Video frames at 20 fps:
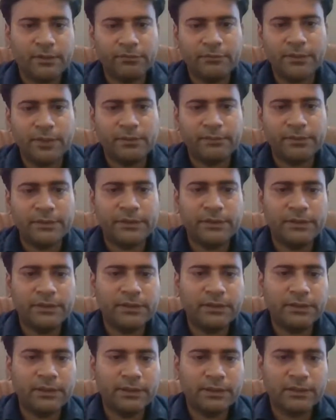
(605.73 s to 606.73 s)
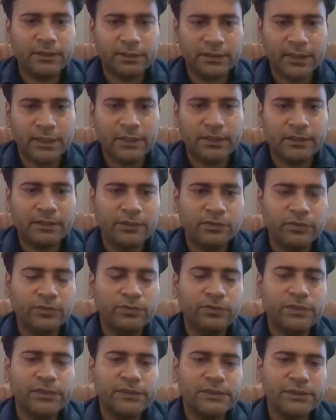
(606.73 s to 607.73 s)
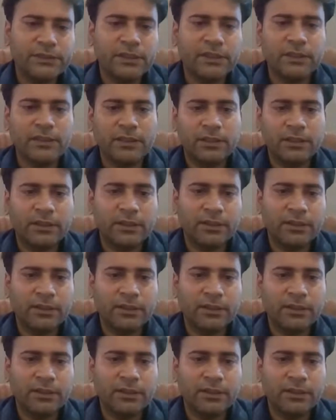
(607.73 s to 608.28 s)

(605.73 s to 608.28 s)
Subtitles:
We have seen that crude is still